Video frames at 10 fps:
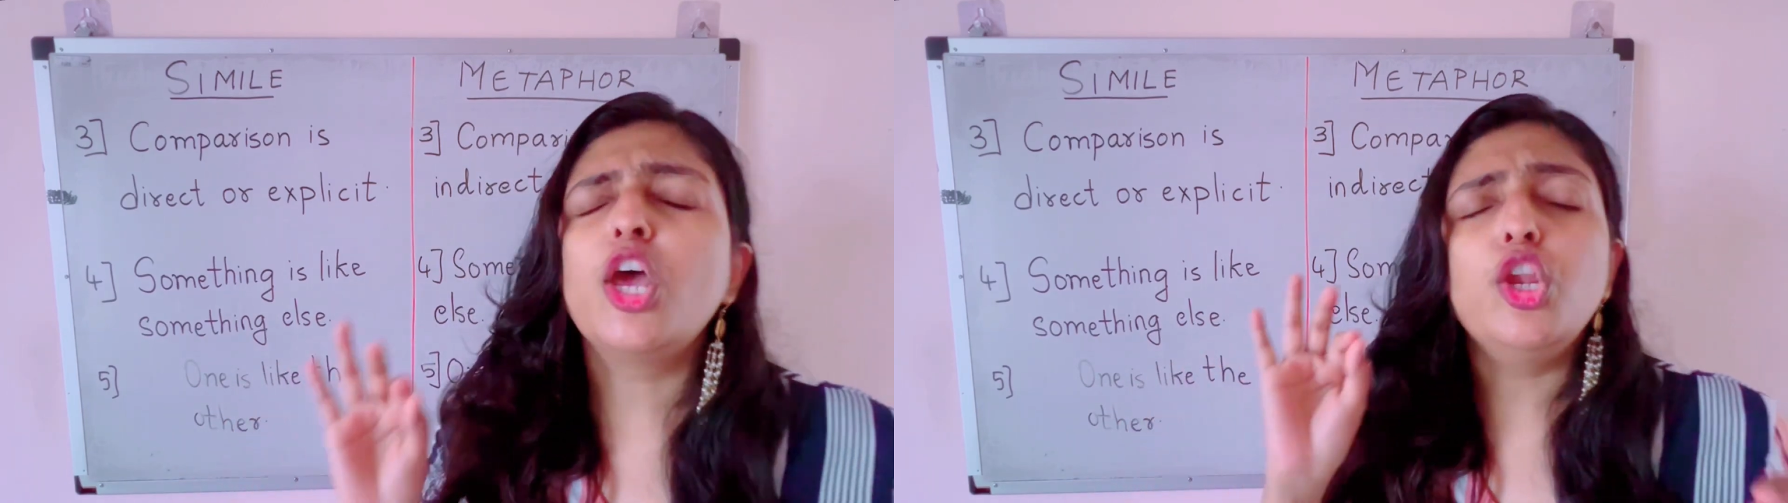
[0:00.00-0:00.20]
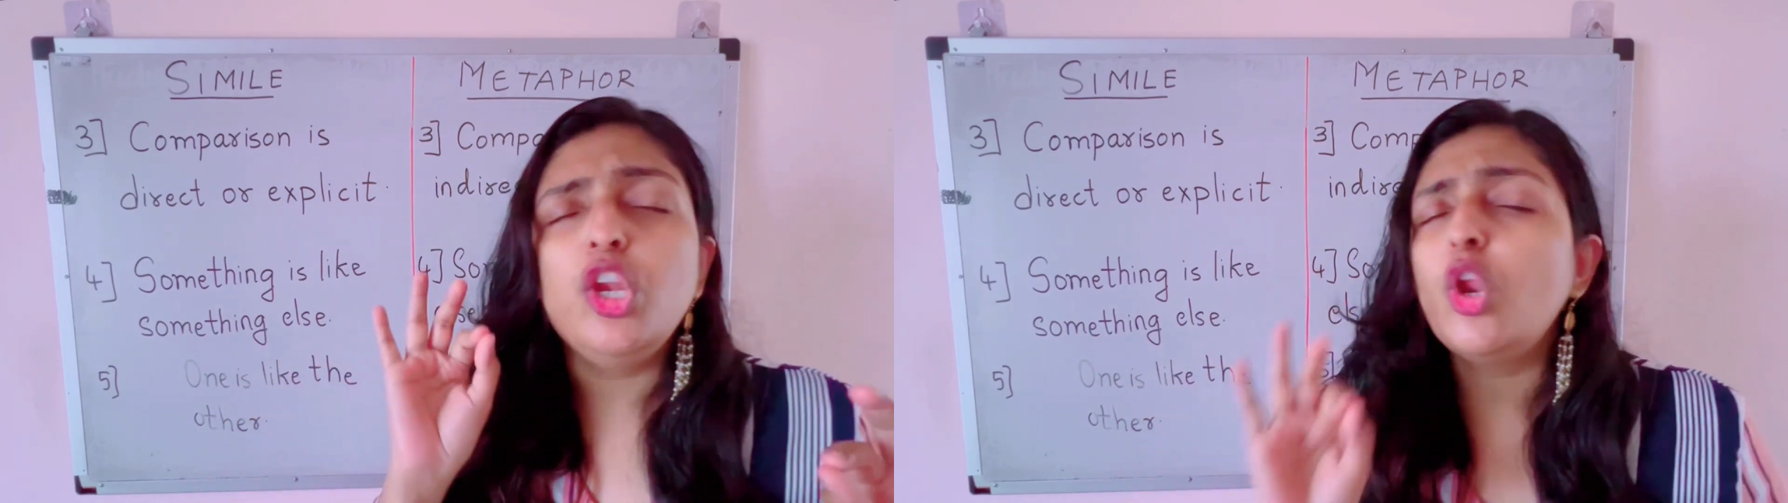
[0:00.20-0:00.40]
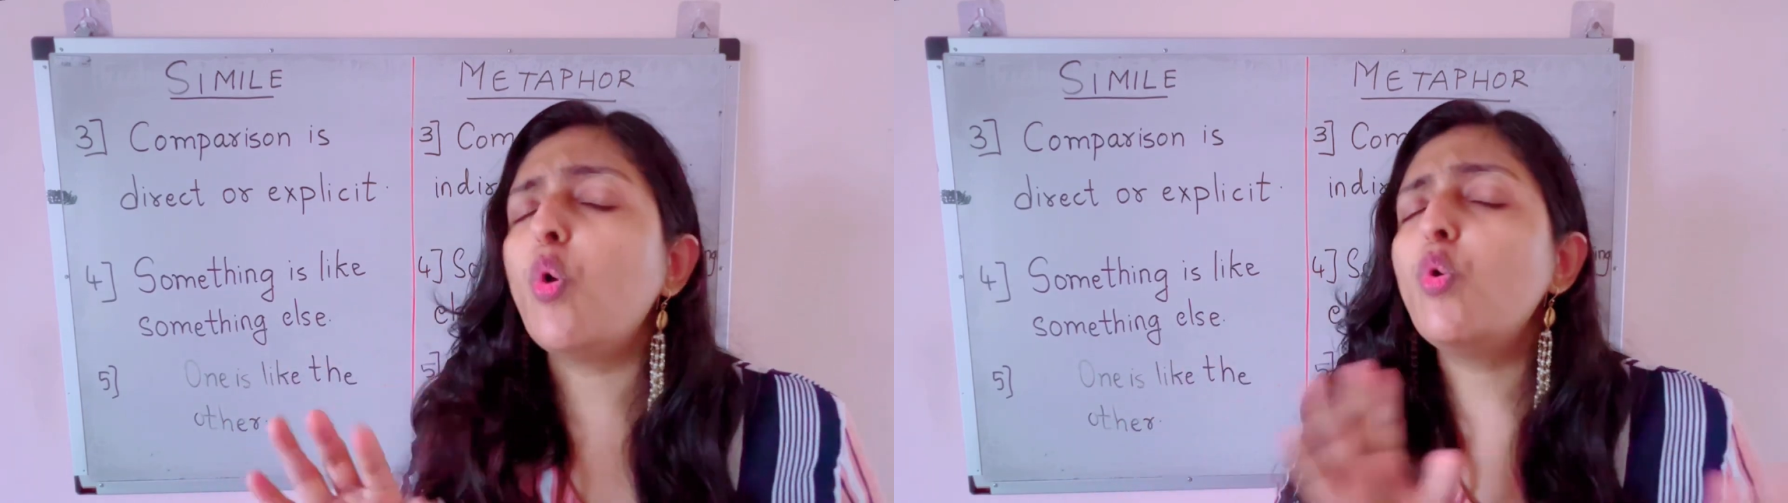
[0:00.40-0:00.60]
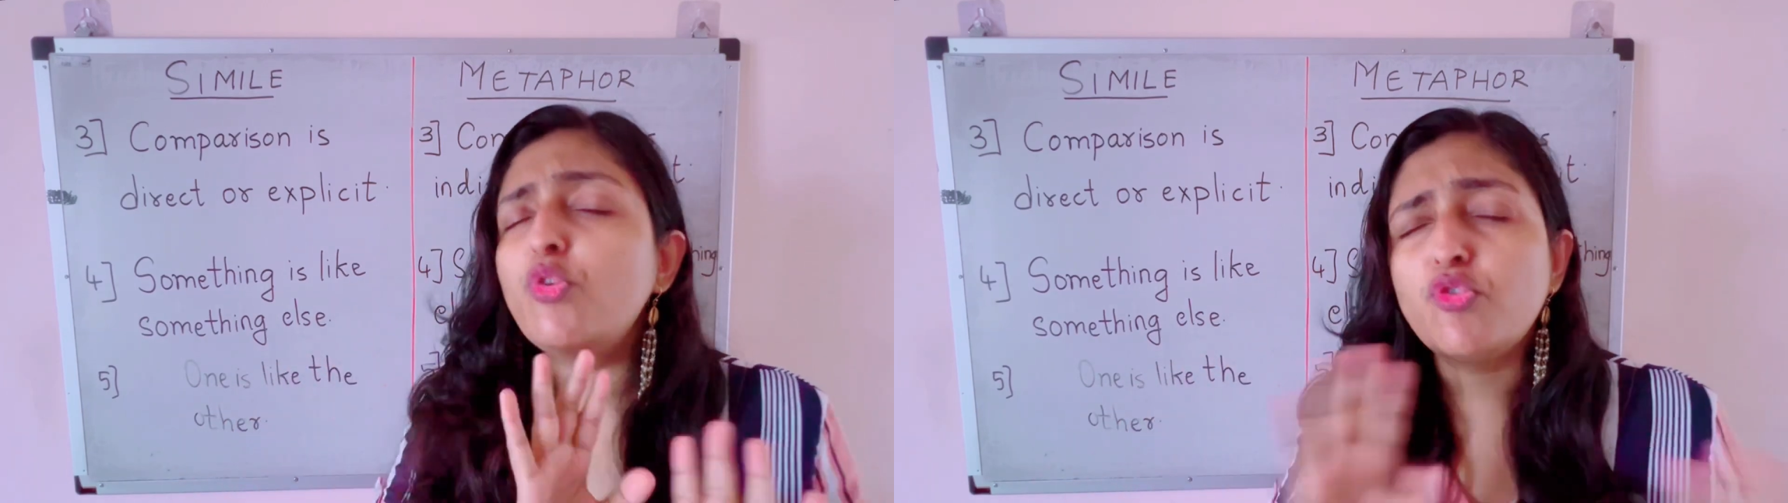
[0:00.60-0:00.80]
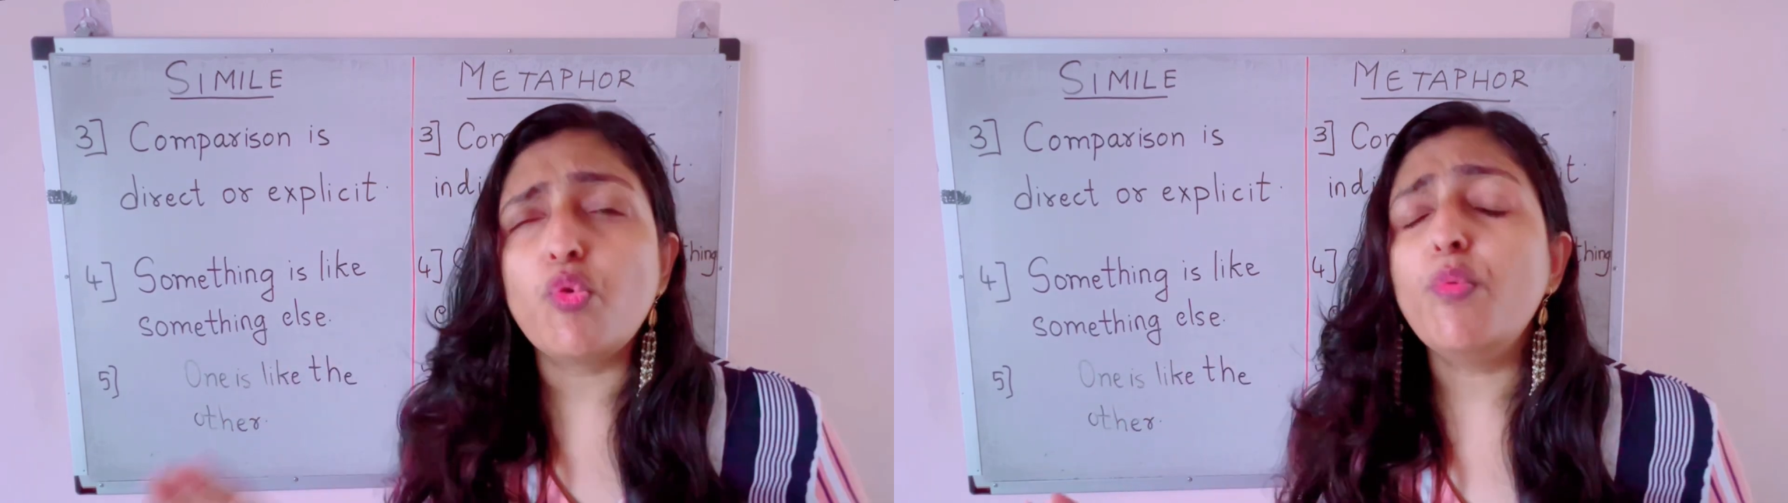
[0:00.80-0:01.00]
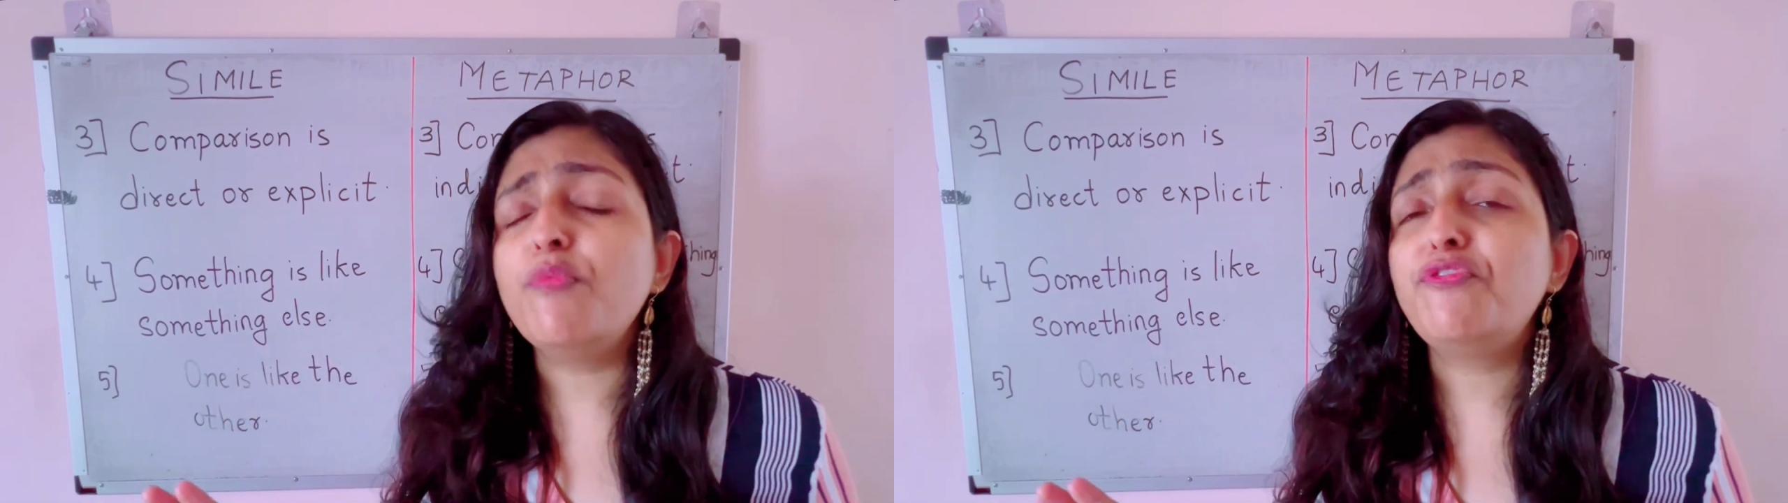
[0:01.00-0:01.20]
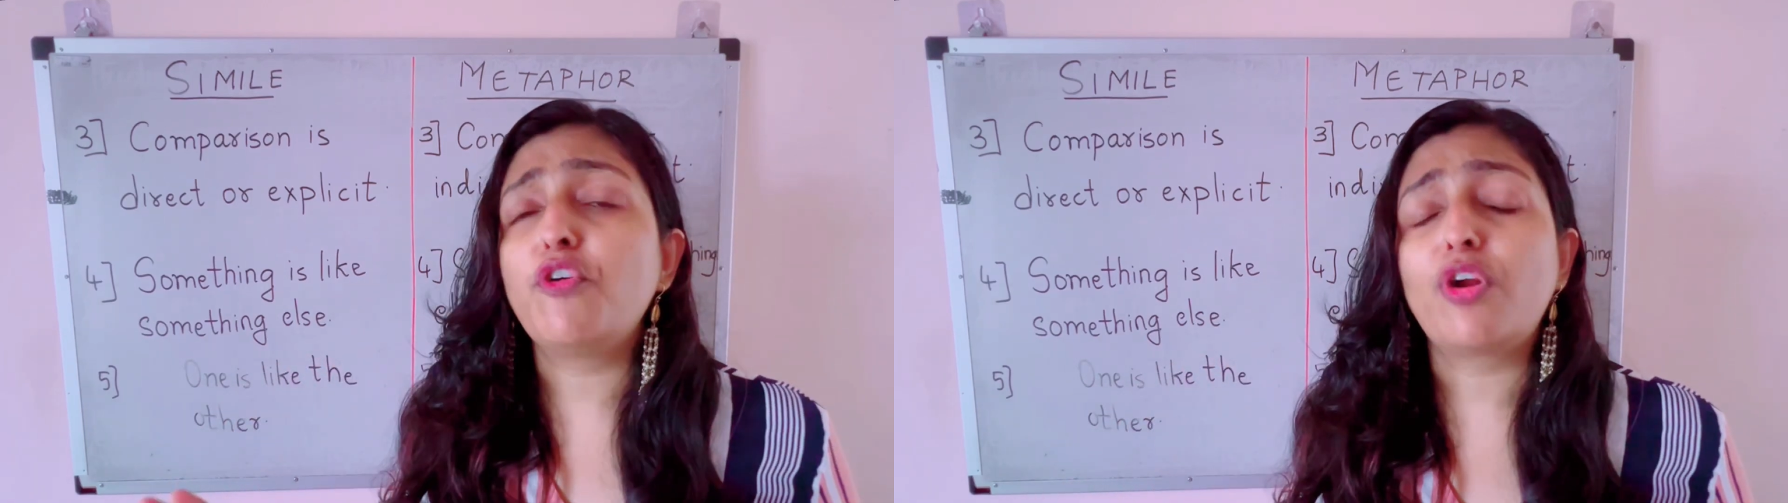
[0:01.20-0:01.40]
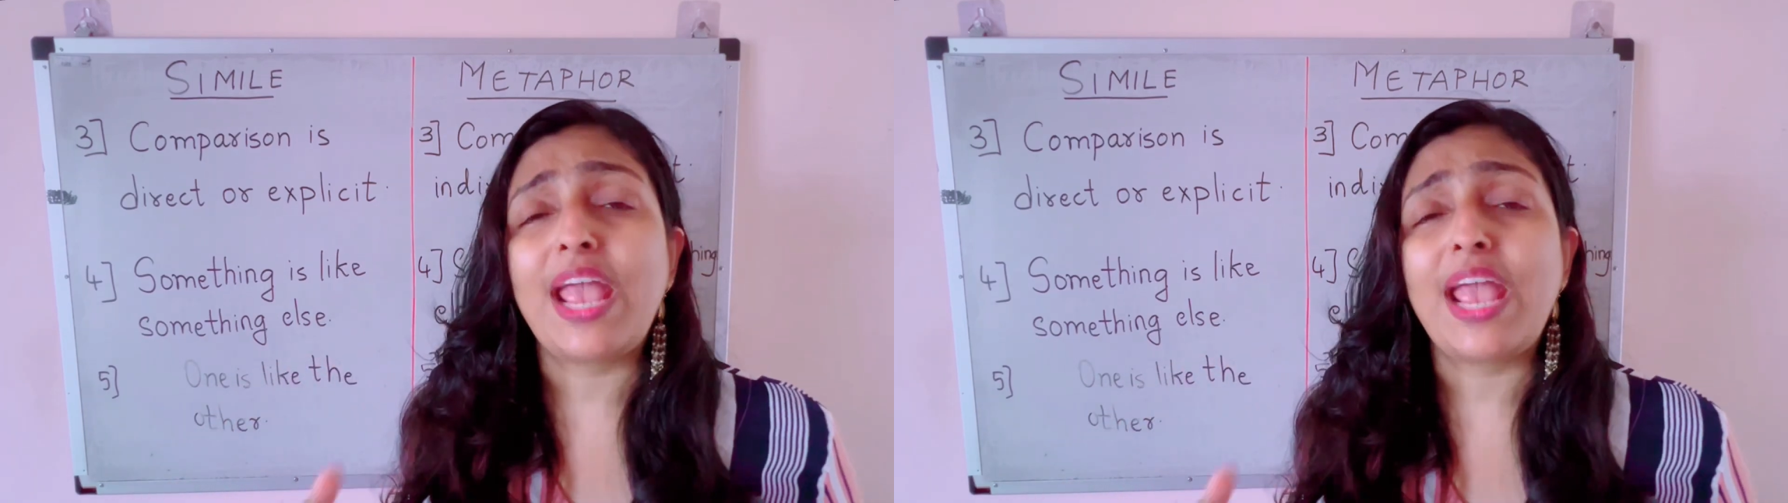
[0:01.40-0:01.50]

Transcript: no room for